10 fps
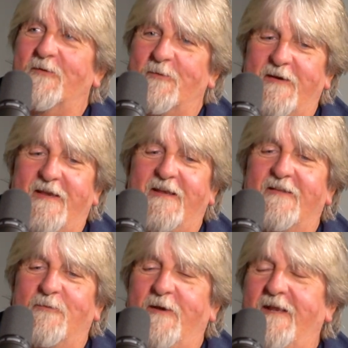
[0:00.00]
So we
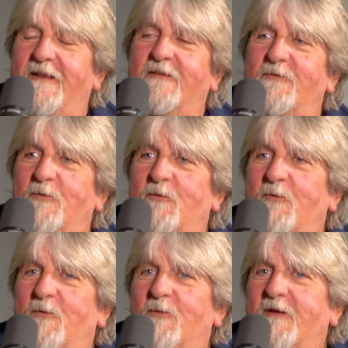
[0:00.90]
needed
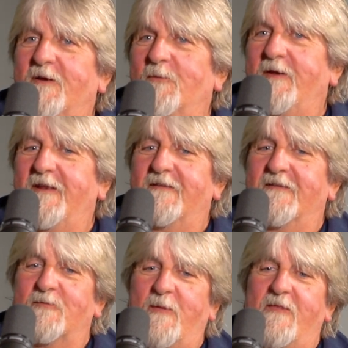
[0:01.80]
to
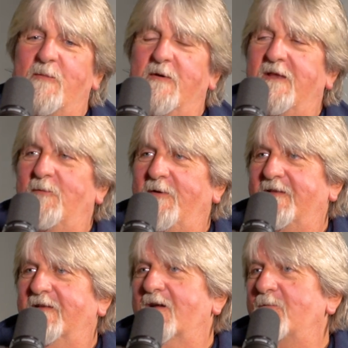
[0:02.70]
spend the money, and we need
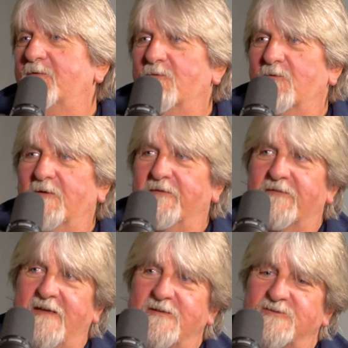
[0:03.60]
to come to the
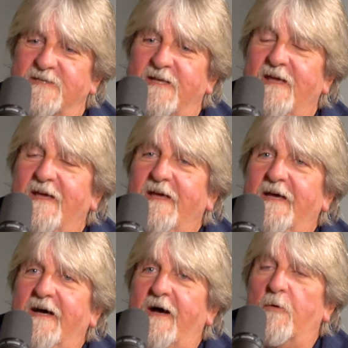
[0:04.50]
realization.
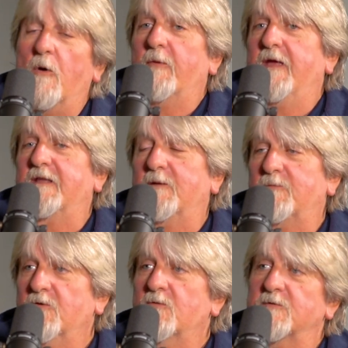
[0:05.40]
What we ended up
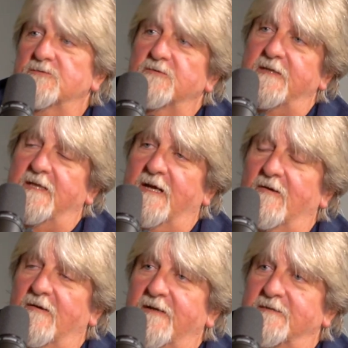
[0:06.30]
doing was really digging
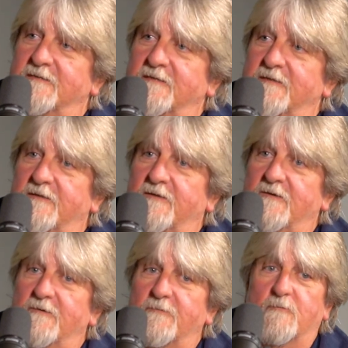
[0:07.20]
our heels into the
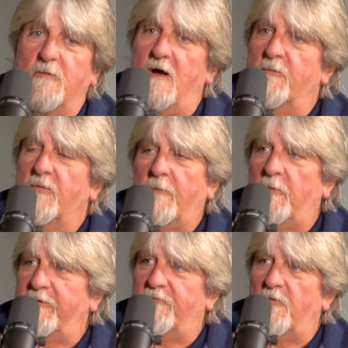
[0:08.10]
dirt,
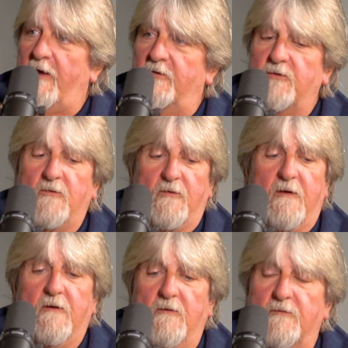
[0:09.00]
probably for about 2
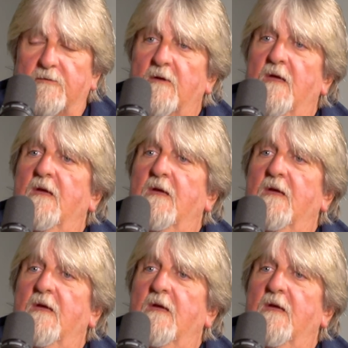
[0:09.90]
years,